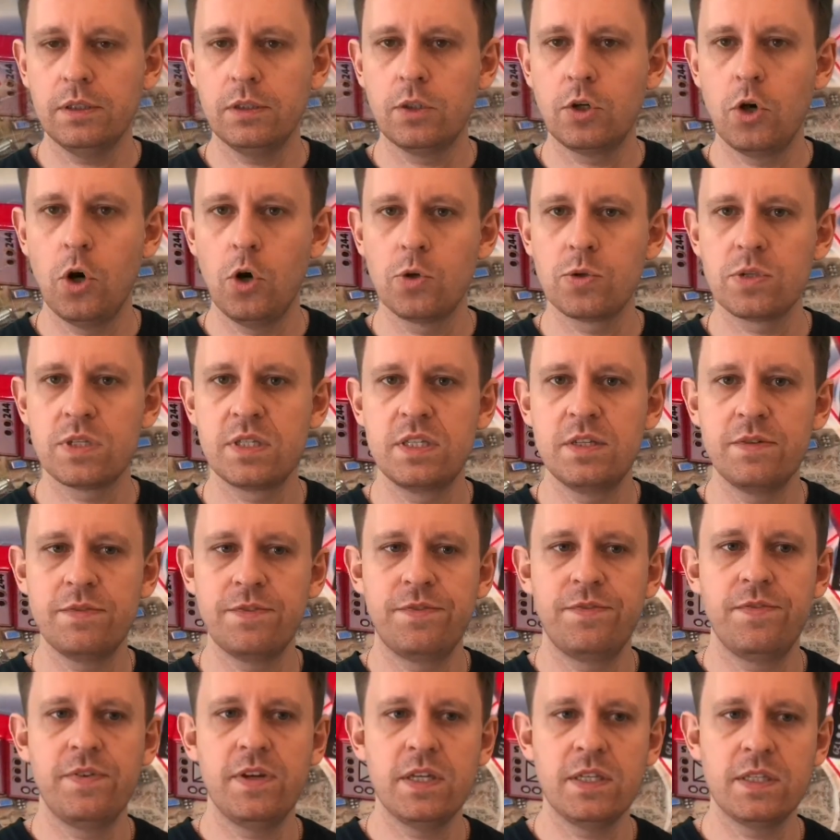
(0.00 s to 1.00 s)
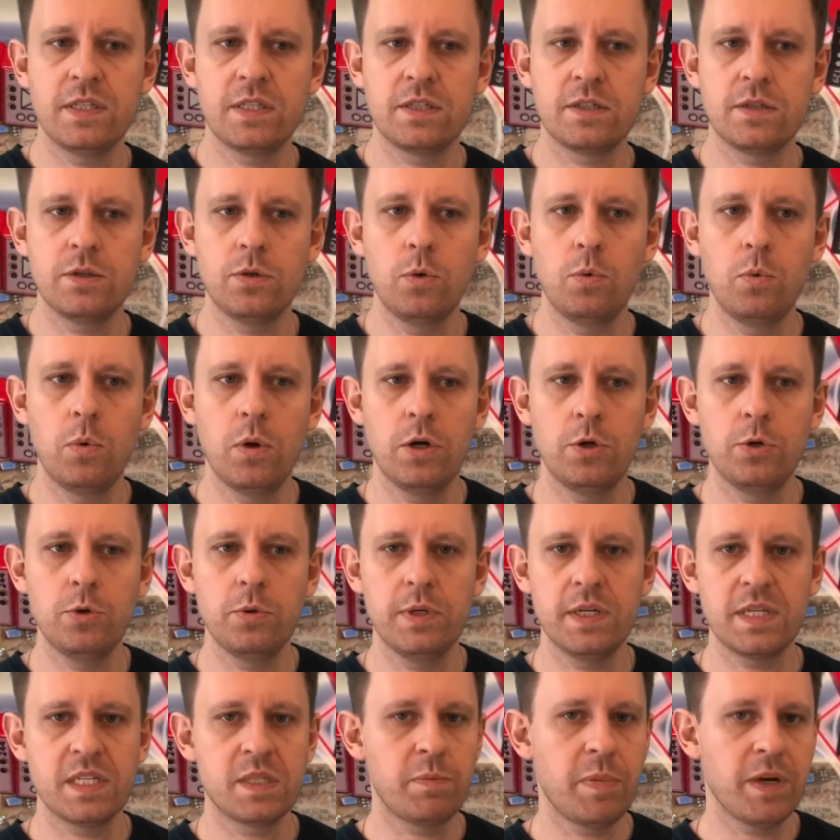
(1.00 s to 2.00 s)
cause defeats where you
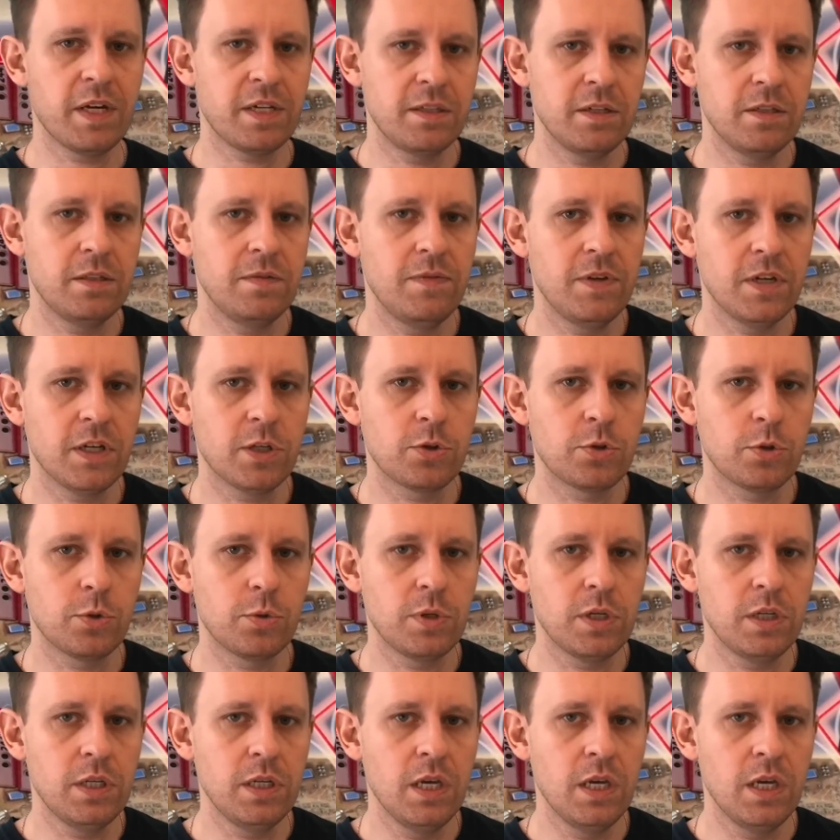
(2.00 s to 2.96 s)
expected victory.